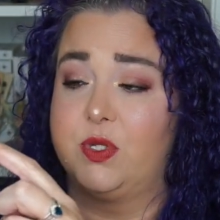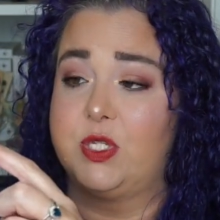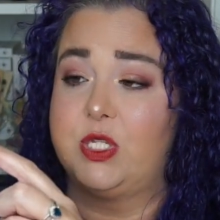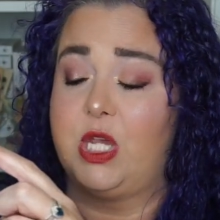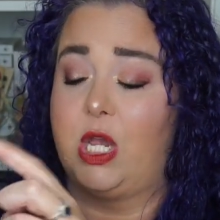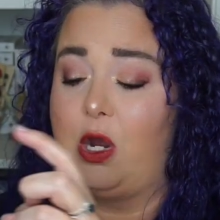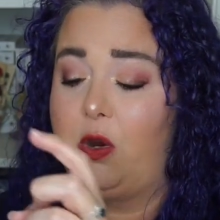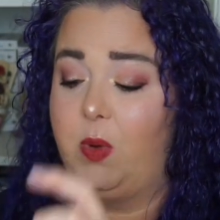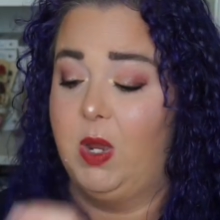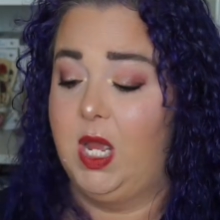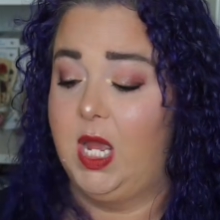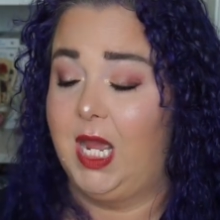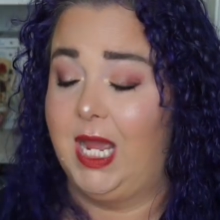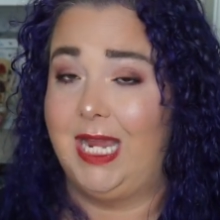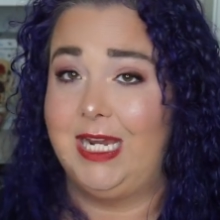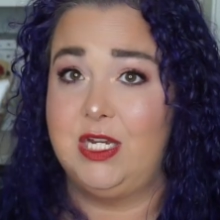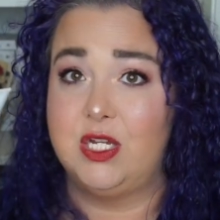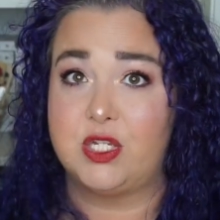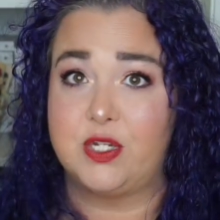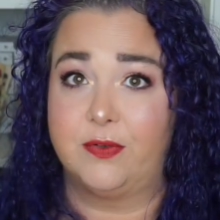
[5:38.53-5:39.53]
So
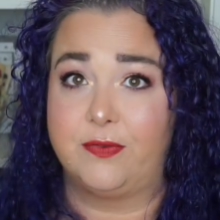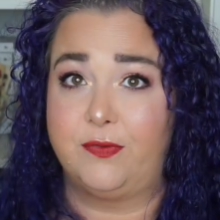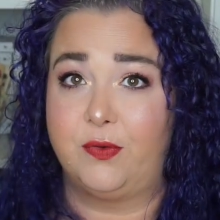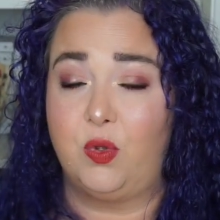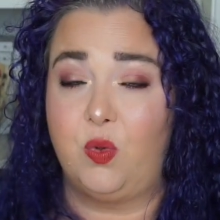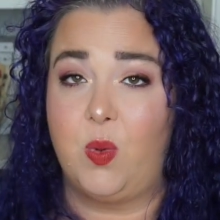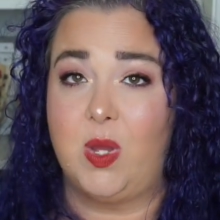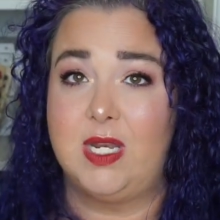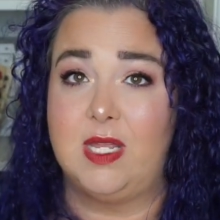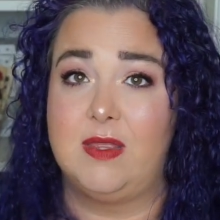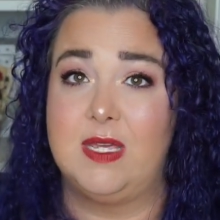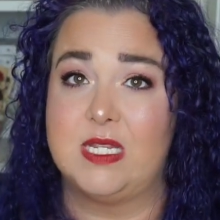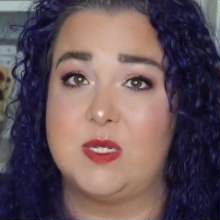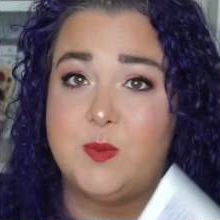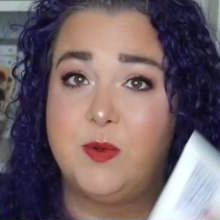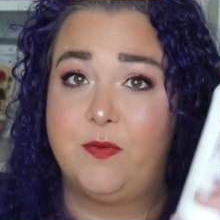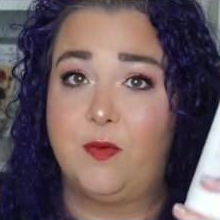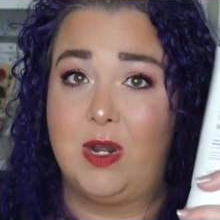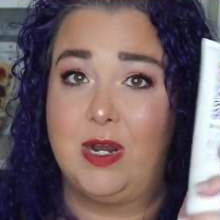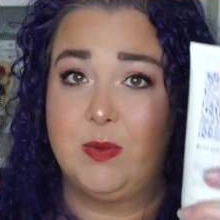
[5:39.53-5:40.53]
I used a full one of this
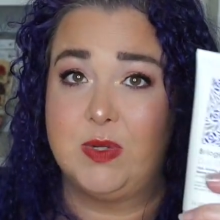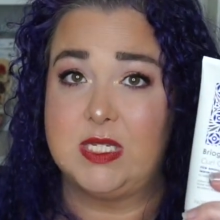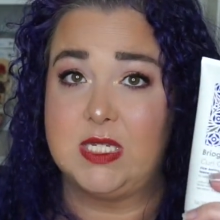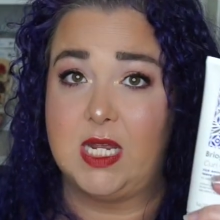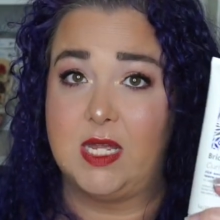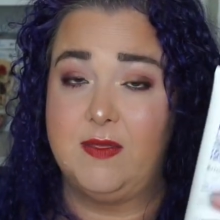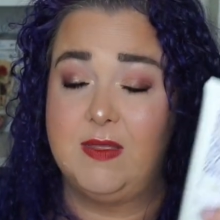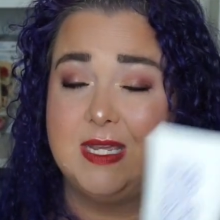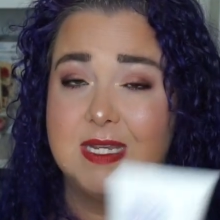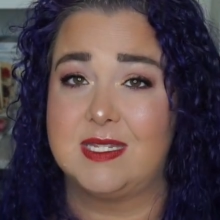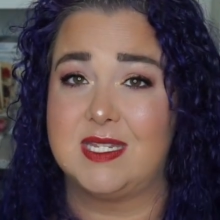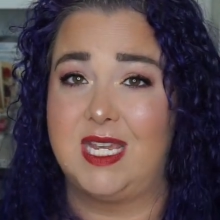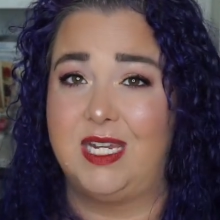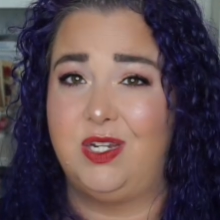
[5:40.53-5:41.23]
before I was done this.